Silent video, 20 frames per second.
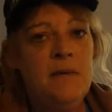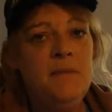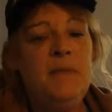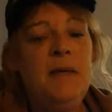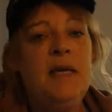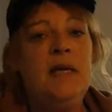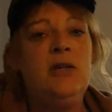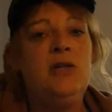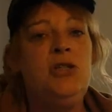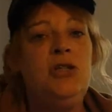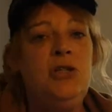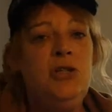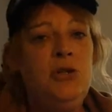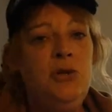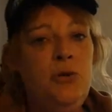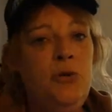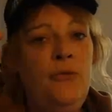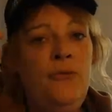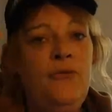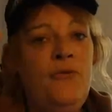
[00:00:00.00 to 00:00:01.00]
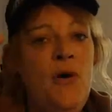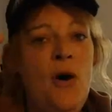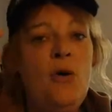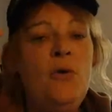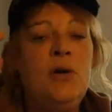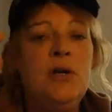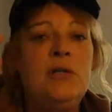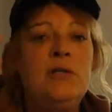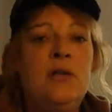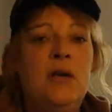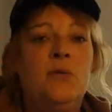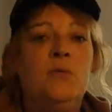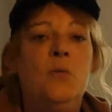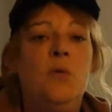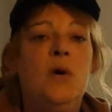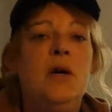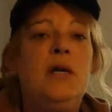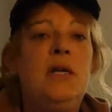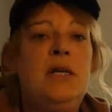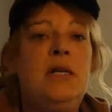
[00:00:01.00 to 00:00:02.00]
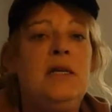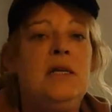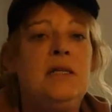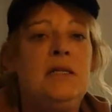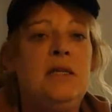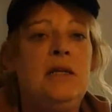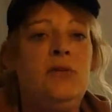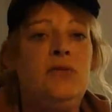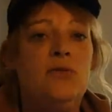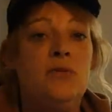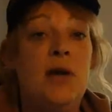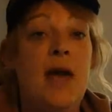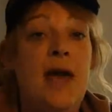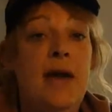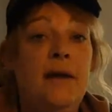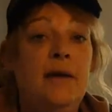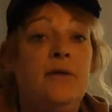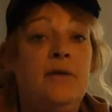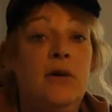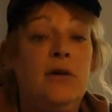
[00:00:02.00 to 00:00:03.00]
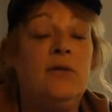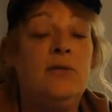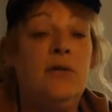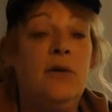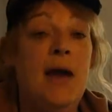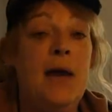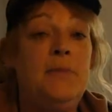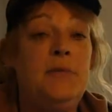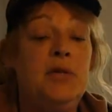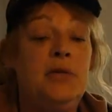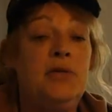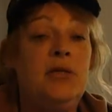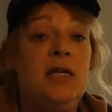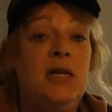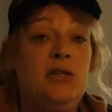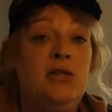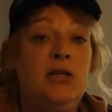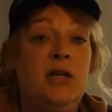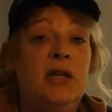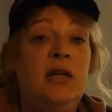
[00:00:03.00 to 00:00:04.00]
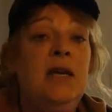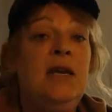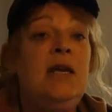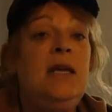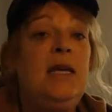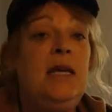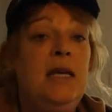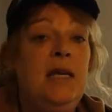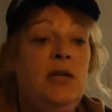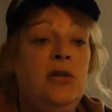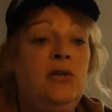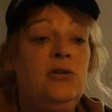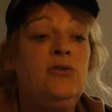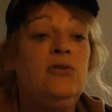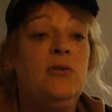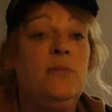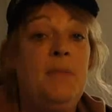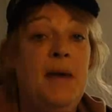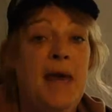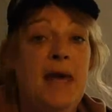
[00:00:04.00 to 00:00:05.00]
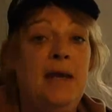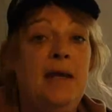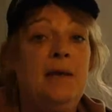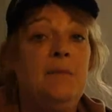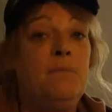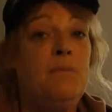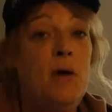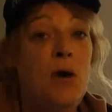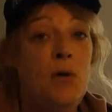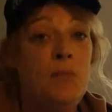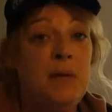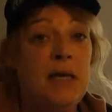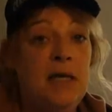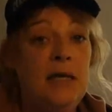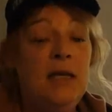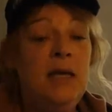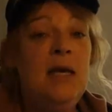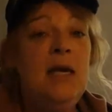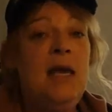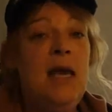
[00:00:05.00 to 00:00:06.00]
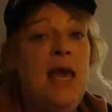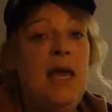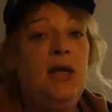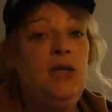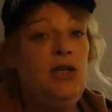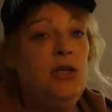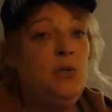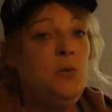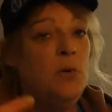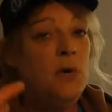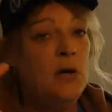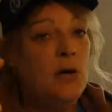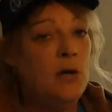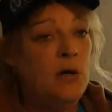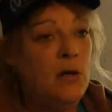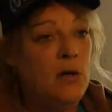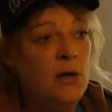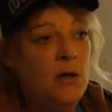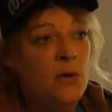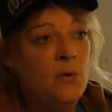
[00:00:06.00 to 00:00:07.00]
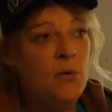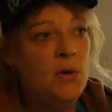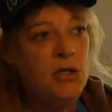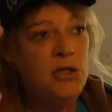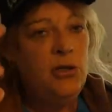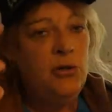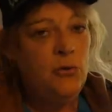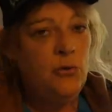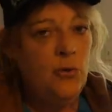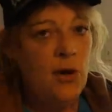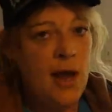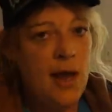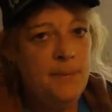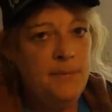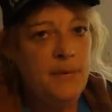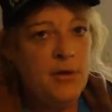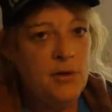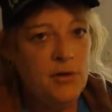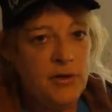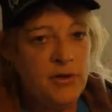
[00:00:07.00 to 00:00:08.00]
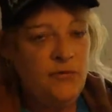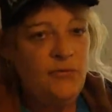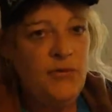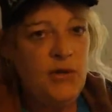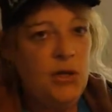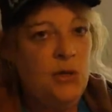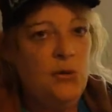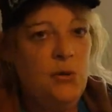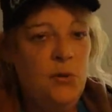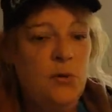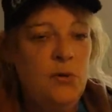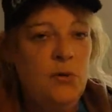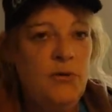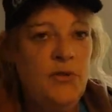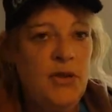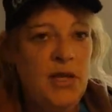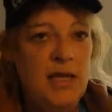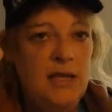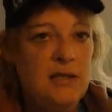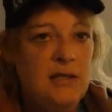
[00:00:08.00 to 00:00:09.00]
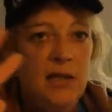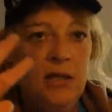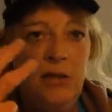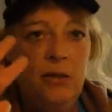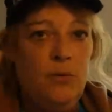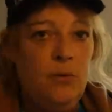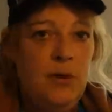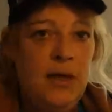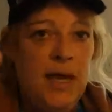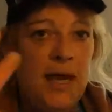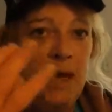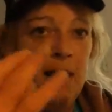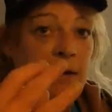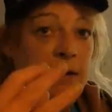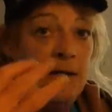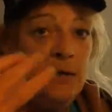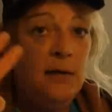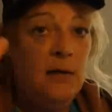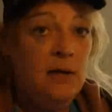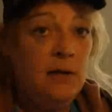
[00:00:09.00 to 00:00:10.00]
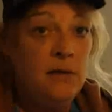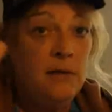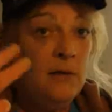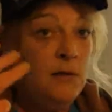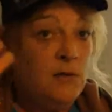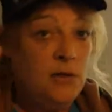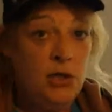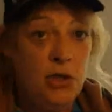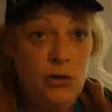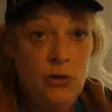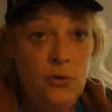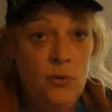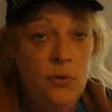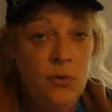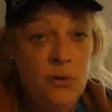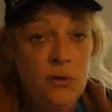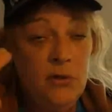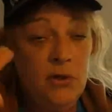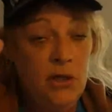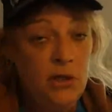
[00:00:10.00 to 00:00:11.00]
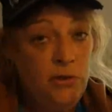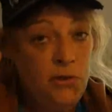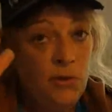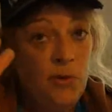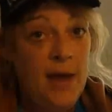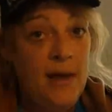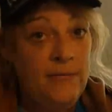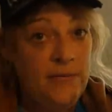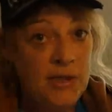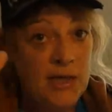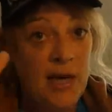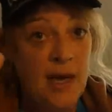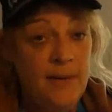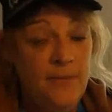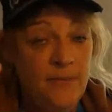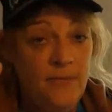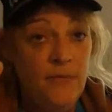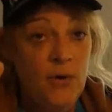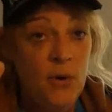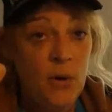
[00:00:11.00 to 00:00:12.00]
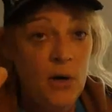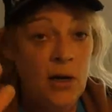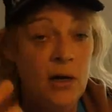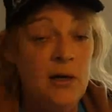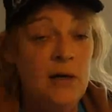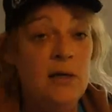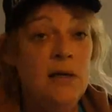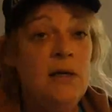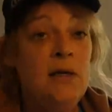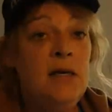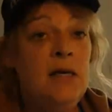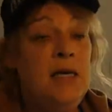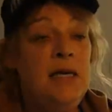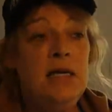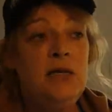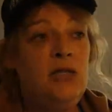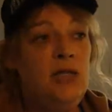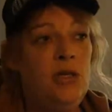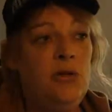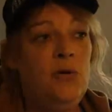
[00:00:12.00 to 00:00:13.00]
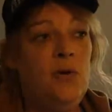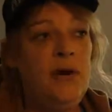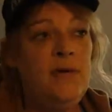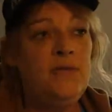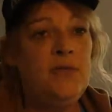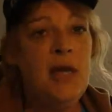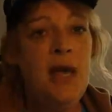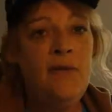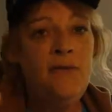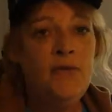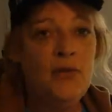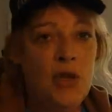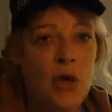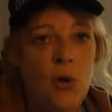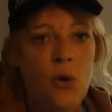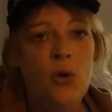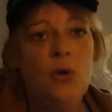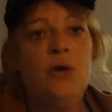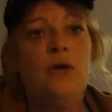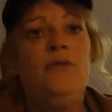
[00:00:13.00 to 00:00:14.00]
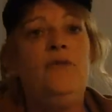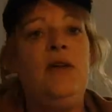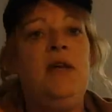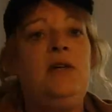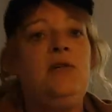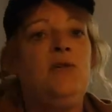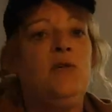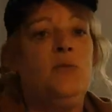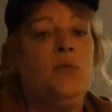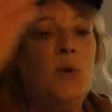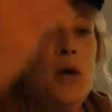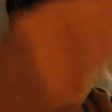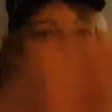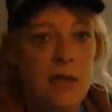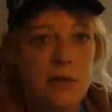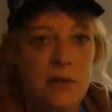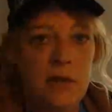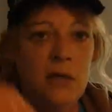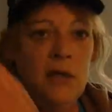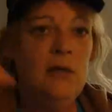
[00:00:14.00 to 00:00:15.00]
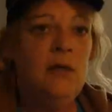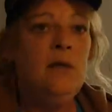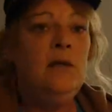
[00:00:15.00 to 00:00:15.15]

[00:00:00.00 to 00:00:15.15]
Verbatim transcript: Because you focus on what it is that dra gra grabbed your attention in a traumatic moment. And you will, once you grab those few things that you can do, you do have time for, is you don't have time for the whole event to run